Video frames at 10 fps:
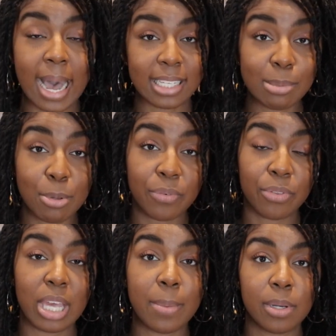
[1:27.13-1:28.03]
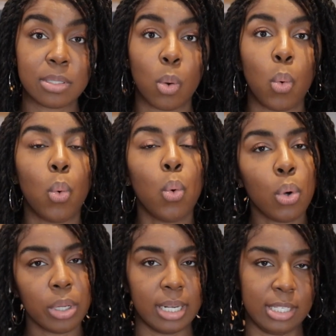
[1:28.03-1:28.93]
As you move through the emails,
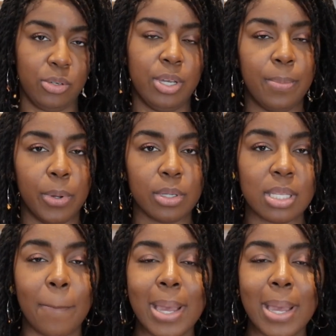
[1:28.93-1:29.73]
organize your inbox.